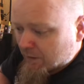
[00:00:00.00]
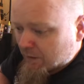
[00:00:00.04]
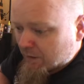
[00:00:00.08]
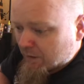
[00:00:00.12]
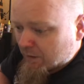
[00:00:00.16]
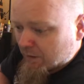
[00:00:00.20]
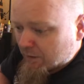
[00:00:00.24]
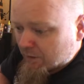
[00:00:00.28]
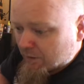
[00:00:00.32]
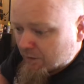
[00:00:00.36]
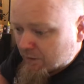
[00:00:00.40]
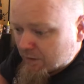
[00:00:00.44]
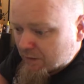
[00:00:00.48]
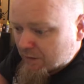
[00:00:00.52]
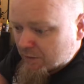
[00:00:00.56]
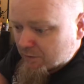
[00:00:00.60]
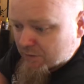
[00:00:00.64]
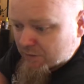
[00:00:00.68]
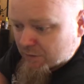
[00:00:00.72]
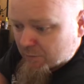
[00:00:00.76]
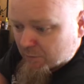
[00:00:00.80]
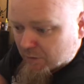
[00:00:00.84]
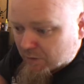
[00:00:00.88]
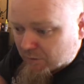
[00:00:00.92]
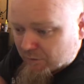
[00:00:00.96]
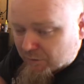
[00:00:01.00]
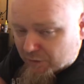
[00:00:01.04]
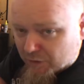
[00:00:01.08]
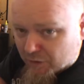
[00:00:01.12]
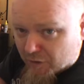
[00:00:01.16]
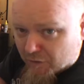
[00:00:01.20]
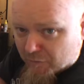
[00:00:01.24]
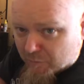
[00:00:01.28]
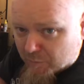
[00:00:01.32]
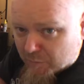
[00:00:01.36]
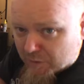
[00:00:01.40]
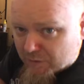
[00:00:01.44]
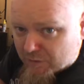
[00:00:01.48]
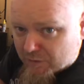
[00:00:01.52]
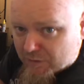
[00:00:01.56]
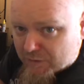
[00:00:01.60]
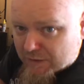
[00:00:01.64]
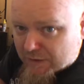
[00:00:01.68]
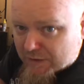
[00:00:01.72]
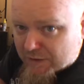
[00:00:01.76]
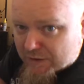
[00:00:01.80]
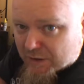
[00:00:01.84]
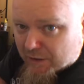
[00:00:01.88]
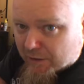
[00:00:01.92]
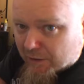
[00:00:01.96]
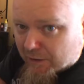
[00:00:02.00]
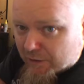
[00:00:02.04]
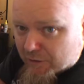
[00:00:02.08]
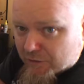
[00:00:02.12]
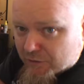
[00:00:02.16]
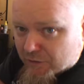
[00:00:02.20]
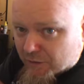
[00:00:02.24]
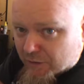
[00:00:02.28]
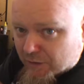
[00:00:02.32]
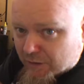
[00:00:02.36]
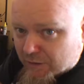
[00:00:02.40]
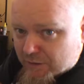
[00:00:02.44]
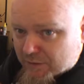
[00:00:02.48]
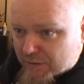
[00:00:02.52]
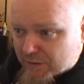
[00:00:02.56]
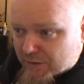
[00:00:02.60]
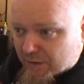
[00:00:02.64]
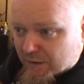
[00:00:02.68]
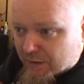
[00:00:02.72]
and he used to work for the government testing electronics,